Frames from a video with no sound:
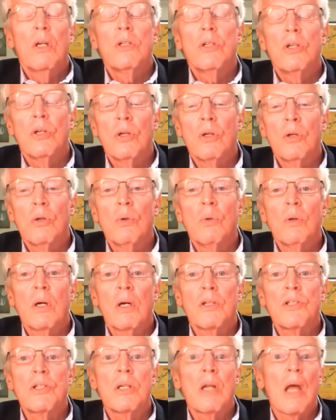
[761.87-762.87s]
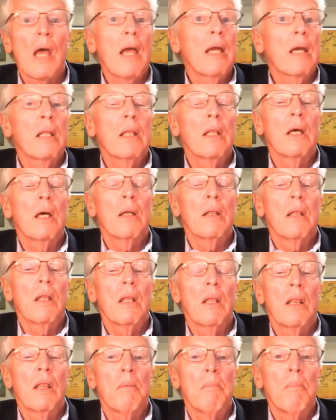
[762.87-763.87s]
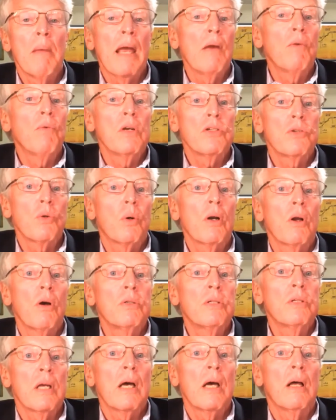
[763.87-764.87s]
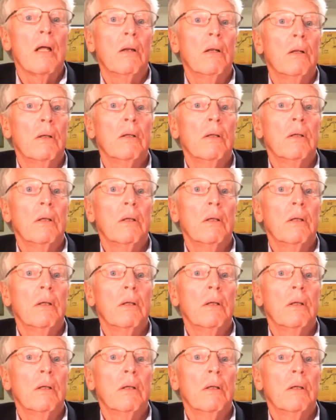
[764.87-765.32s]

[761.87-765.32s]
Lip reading: to stay in the main resort hotel.